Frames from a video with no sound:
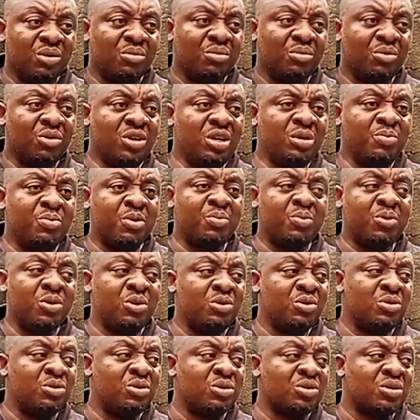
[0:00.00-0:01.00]
Many people
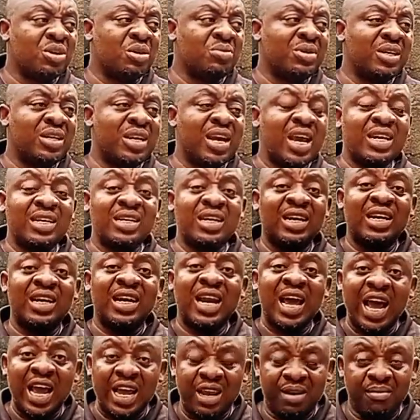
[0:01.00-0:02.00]
use something like the
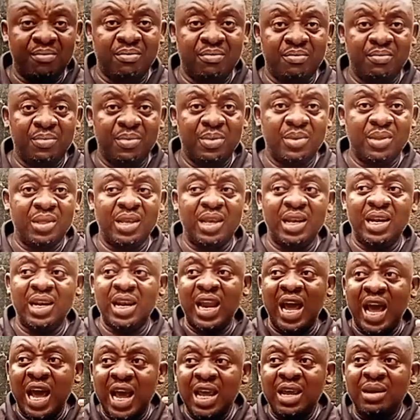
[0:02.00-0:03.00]
lime. The
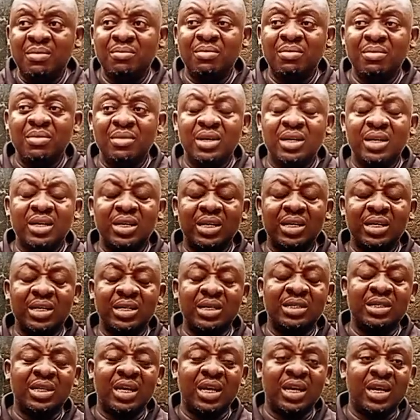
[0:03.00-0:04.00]
lime
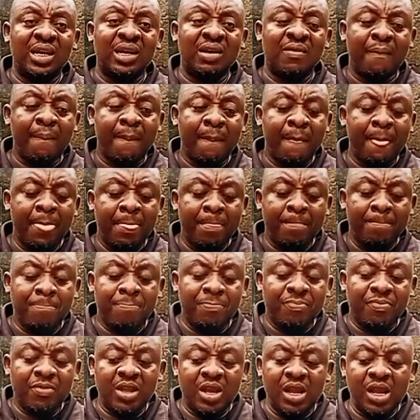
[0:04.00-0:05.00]
is
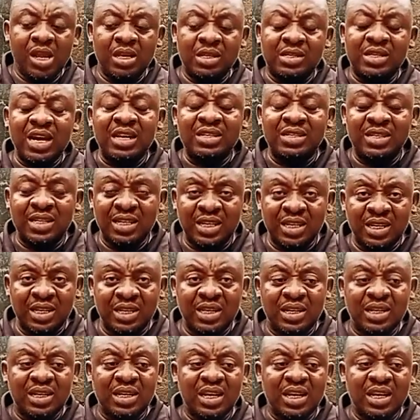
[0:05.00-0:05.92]
acidic.